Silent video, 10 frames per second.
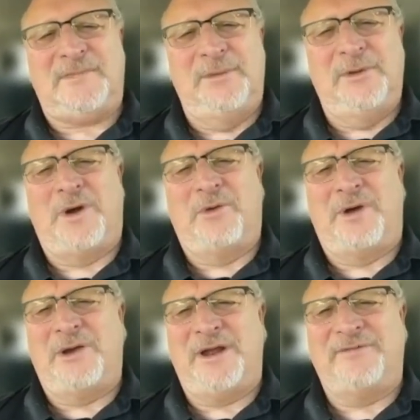I'm like, why,
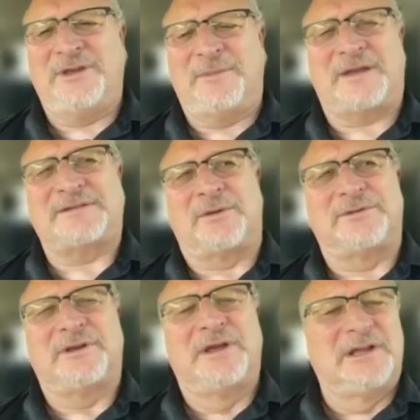why do I have to get back? Because I
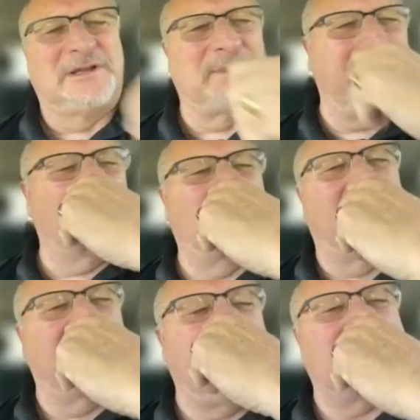was, the baby was
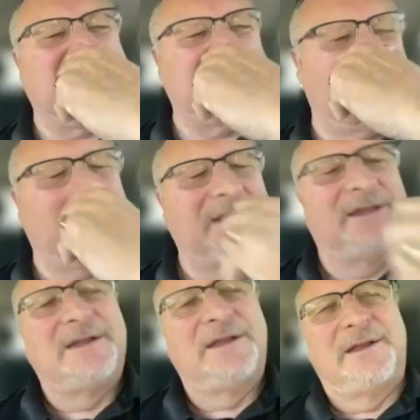born in Kansas City.
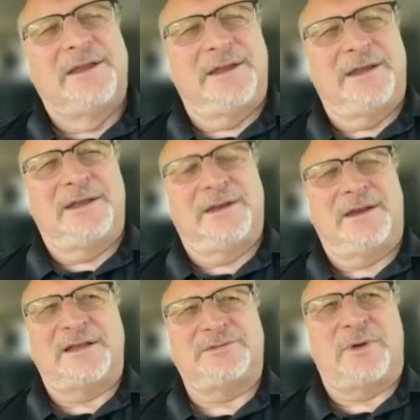And
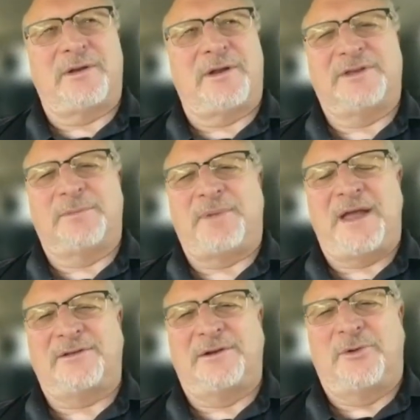I said, why do I have to get
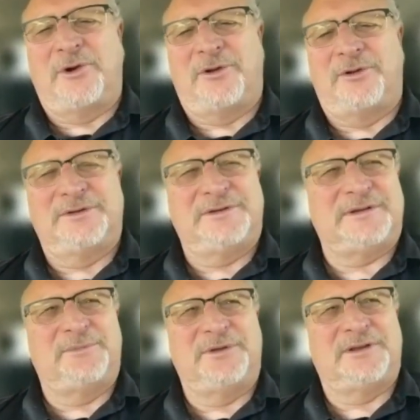back there tomorrow? And he
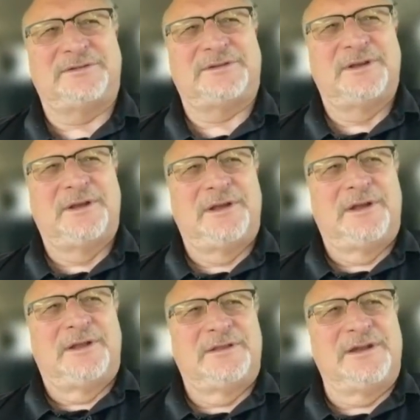said, because
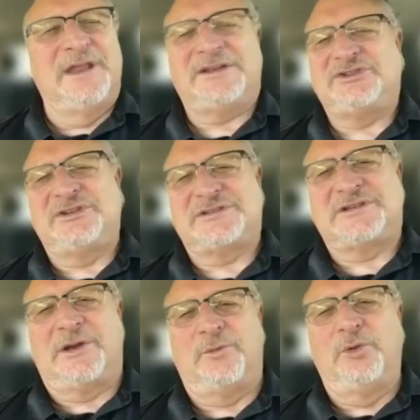the Knicks just
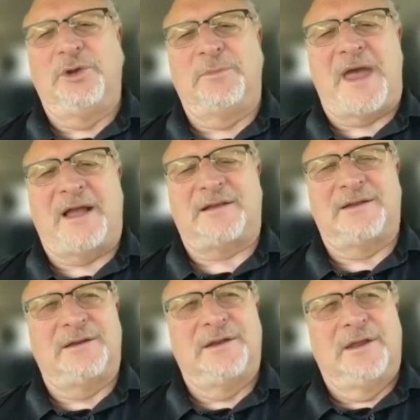cut Rudy
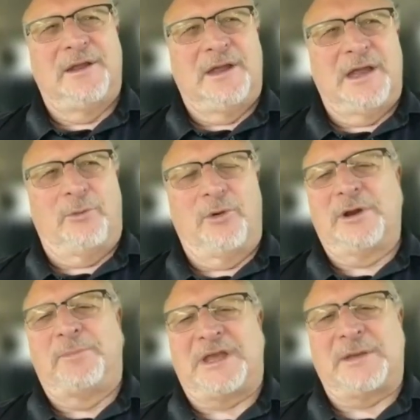Macklin and we're
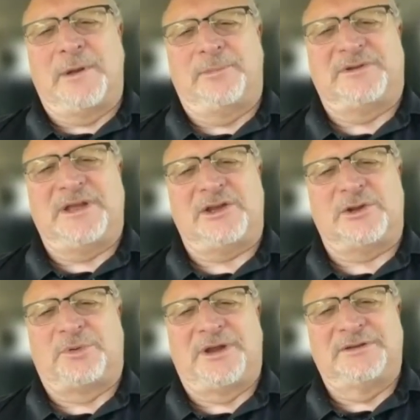going to pick him up to take
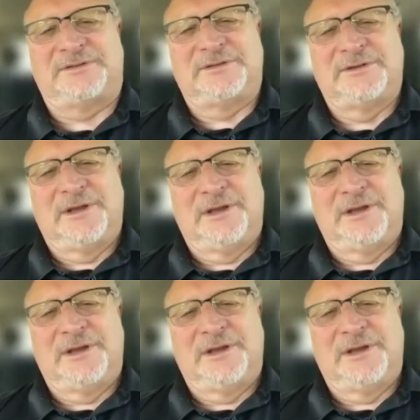your place.